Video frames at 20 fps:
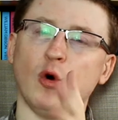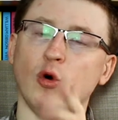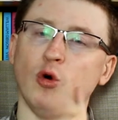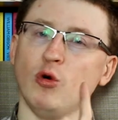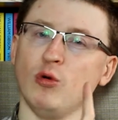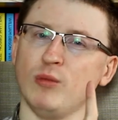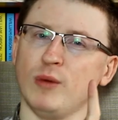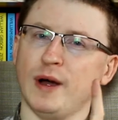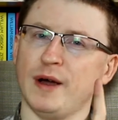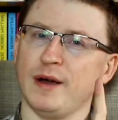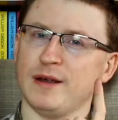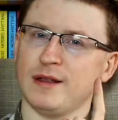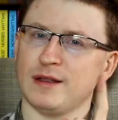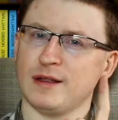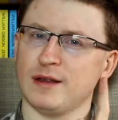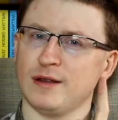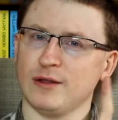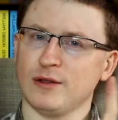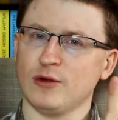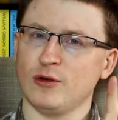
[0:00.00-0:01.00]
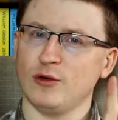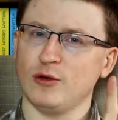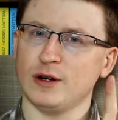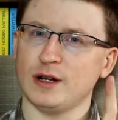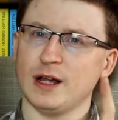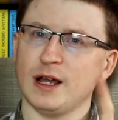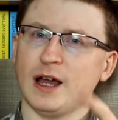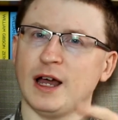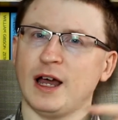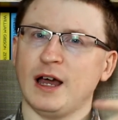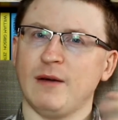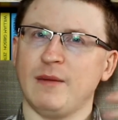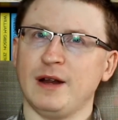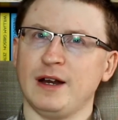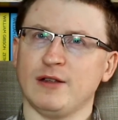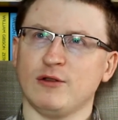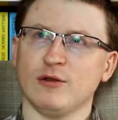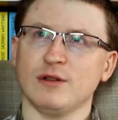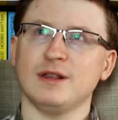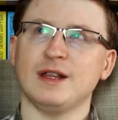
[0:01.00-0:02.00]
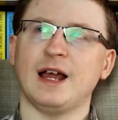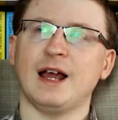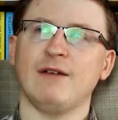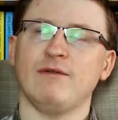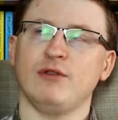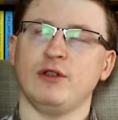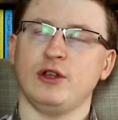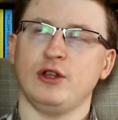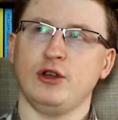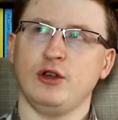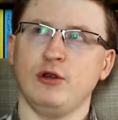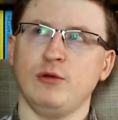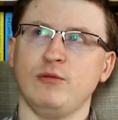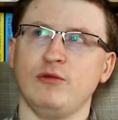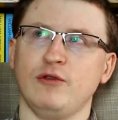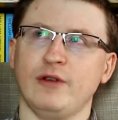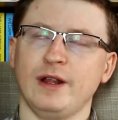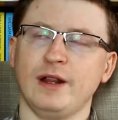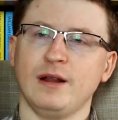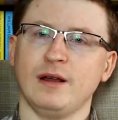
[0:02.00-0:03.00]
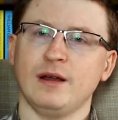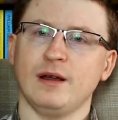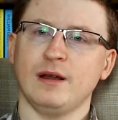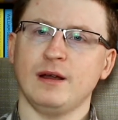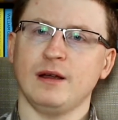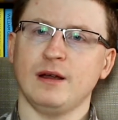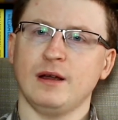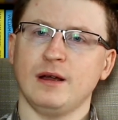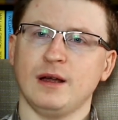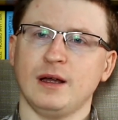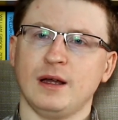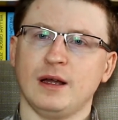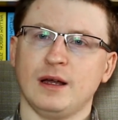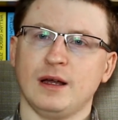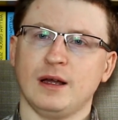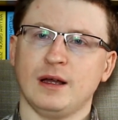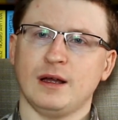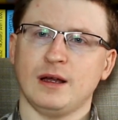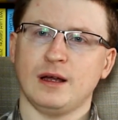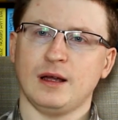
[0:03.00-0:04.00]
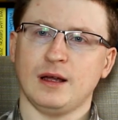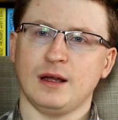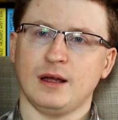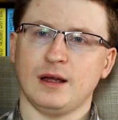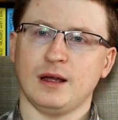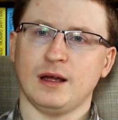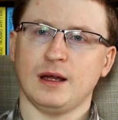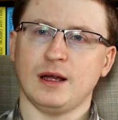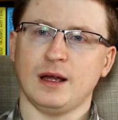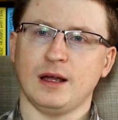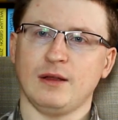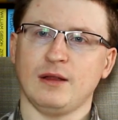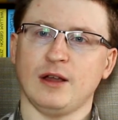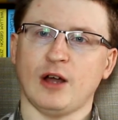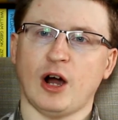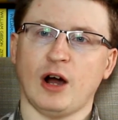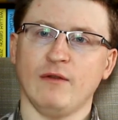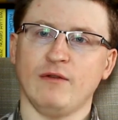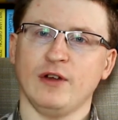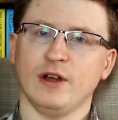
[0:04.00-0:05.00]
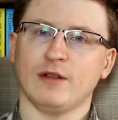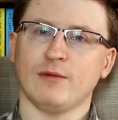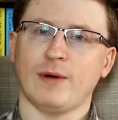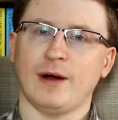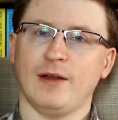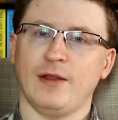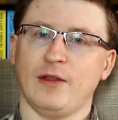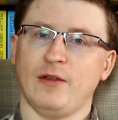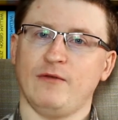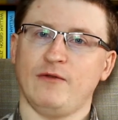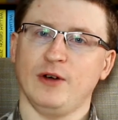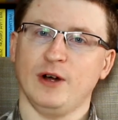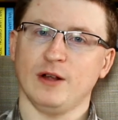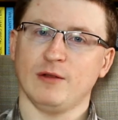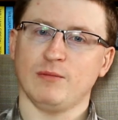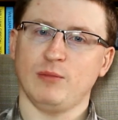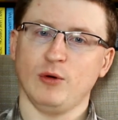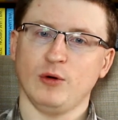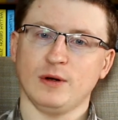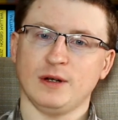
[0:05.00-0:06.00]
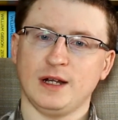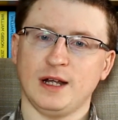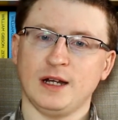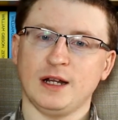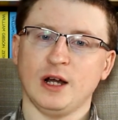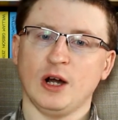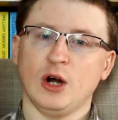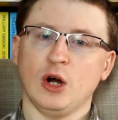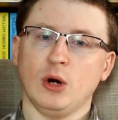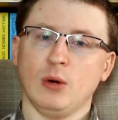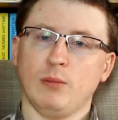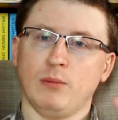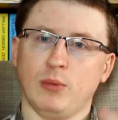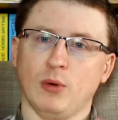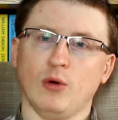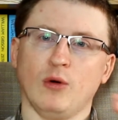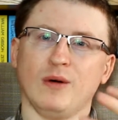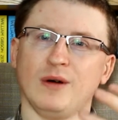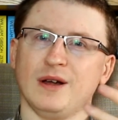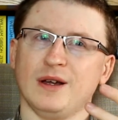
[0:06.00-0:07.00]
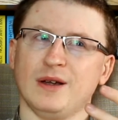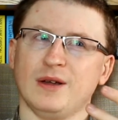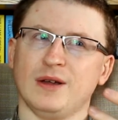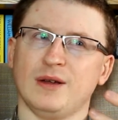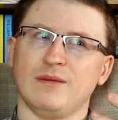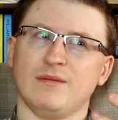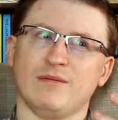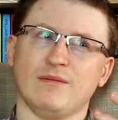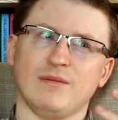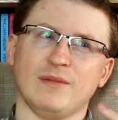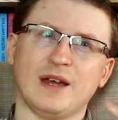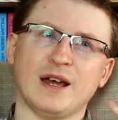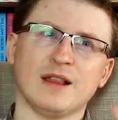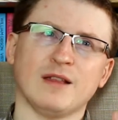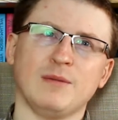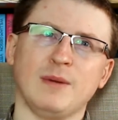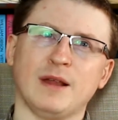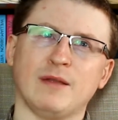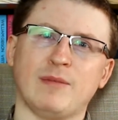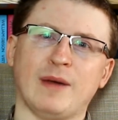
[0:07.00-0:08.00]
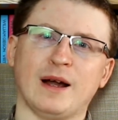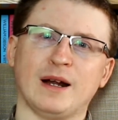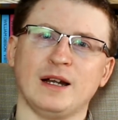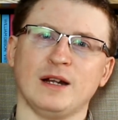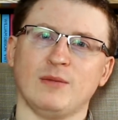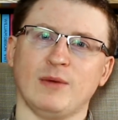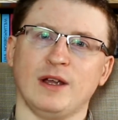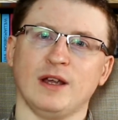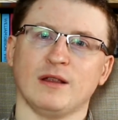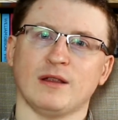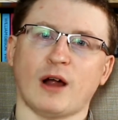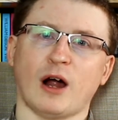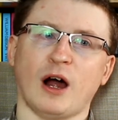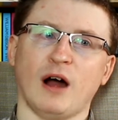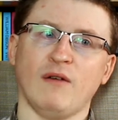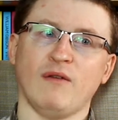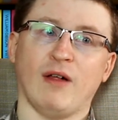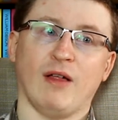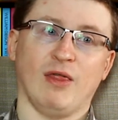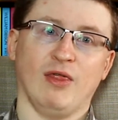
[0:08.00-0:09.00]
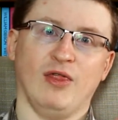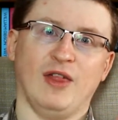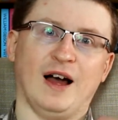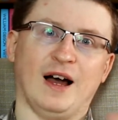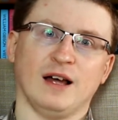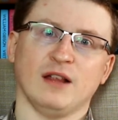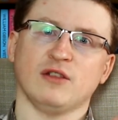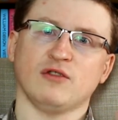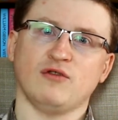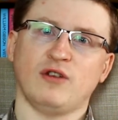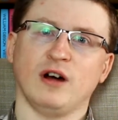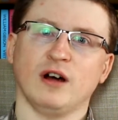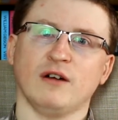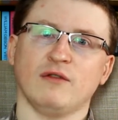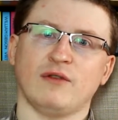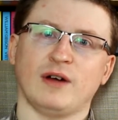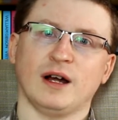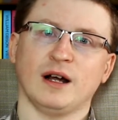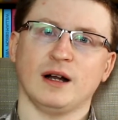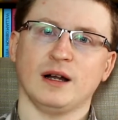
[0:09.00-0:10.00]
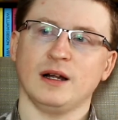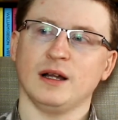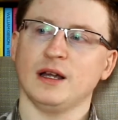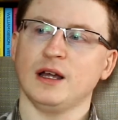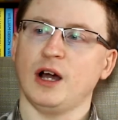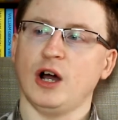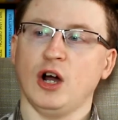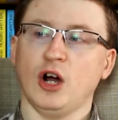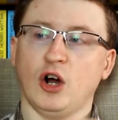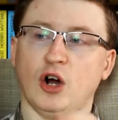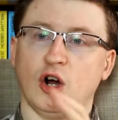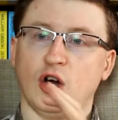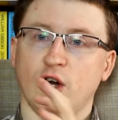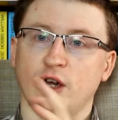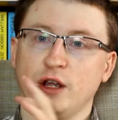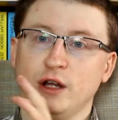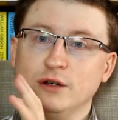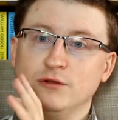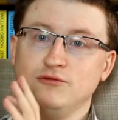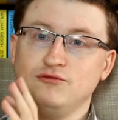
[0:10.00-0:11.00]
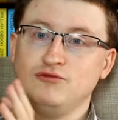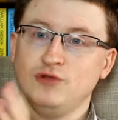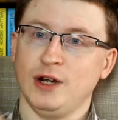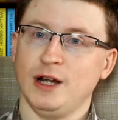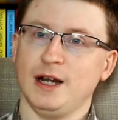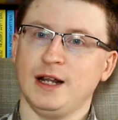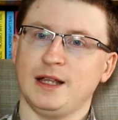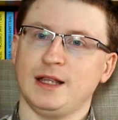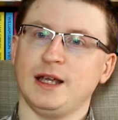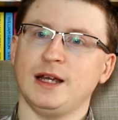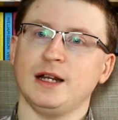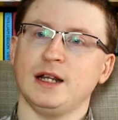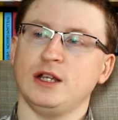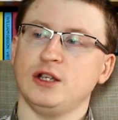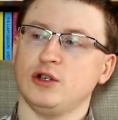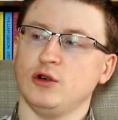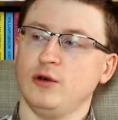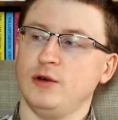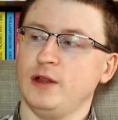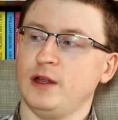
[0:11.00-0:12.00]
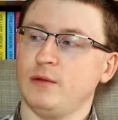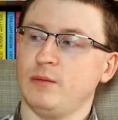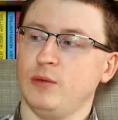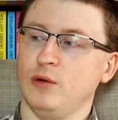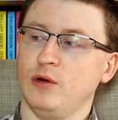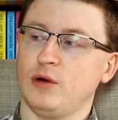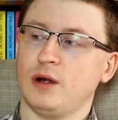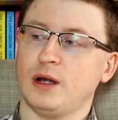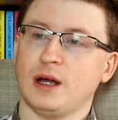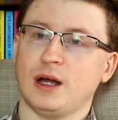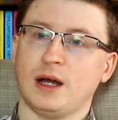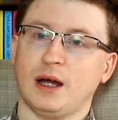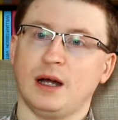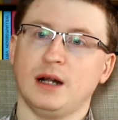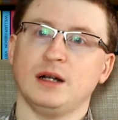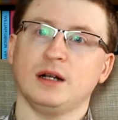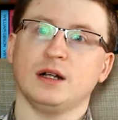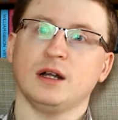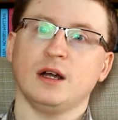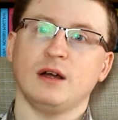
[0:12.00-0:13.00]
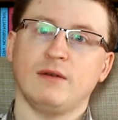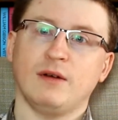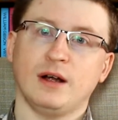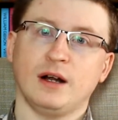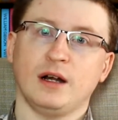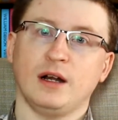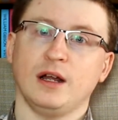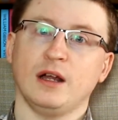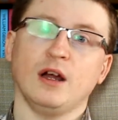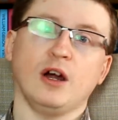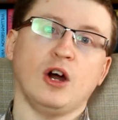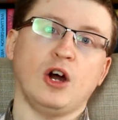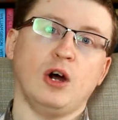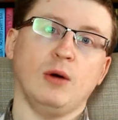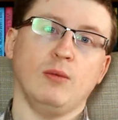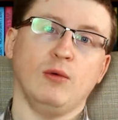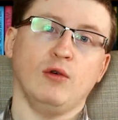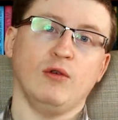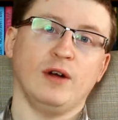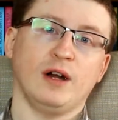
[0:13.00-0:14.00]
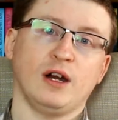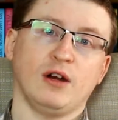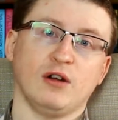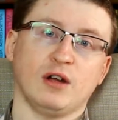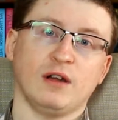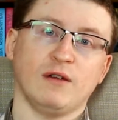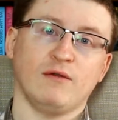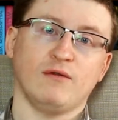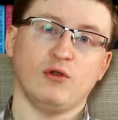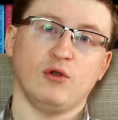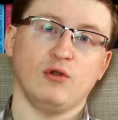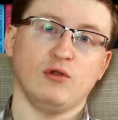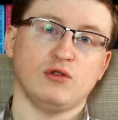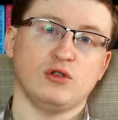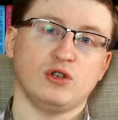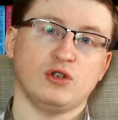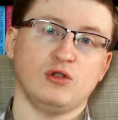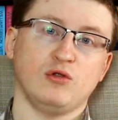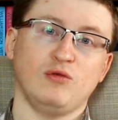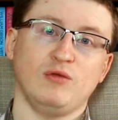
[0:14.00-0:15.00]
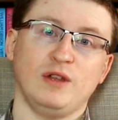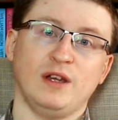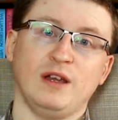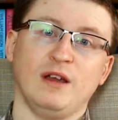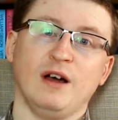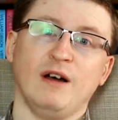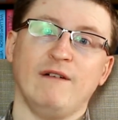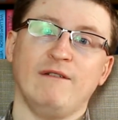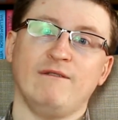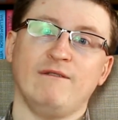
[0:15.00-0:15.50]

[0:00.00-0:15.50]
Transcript: almost as good. I mean, it doesn't have the humour in the obvious way that the first book did, but that's to be expected when you start off that strong, frankly. I really did enjoy this book, and frankly, I'm already looking forward to the